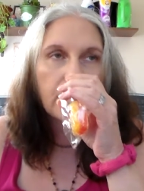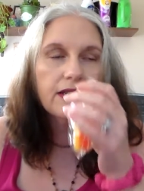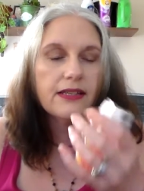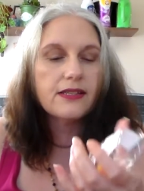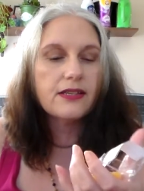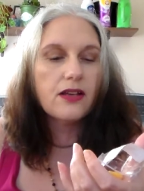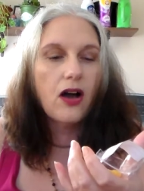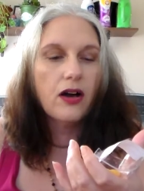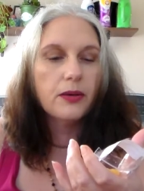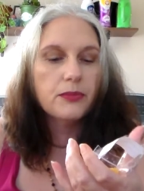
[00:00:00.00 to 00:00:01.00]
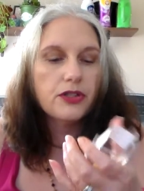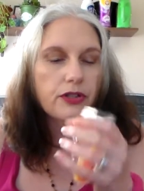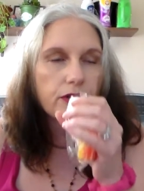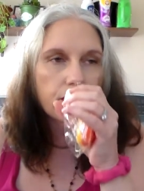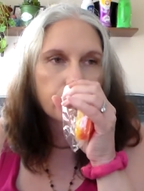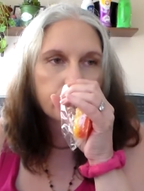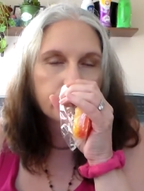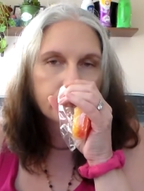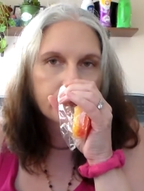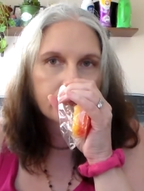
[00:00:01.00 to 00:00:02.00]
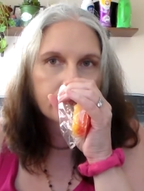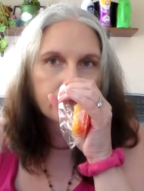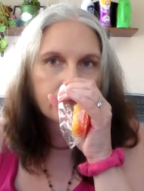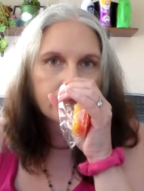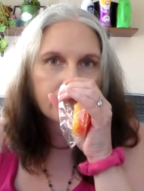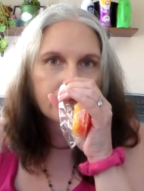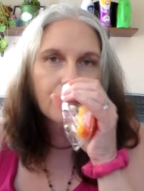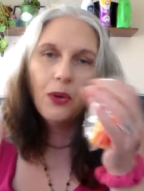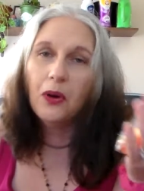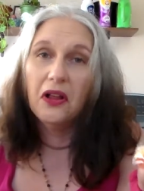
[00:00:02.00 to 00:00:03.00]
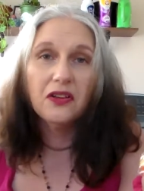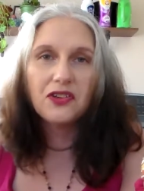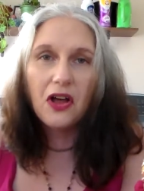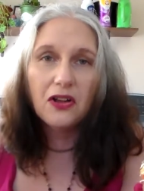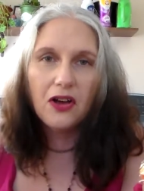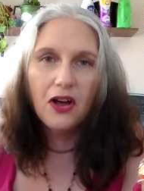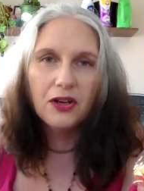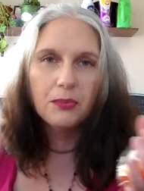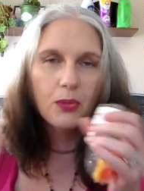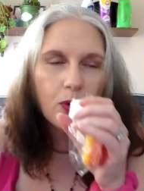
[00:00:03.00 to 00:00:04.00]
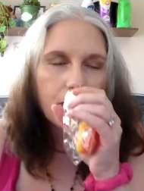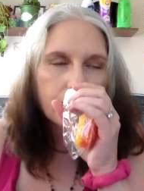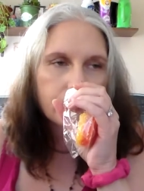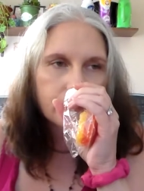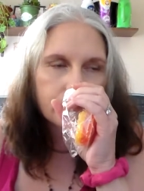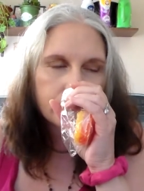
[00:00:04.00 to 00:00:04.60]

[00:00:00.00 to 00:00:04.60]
This is Autumn too. Well, it's called Autumn Morn.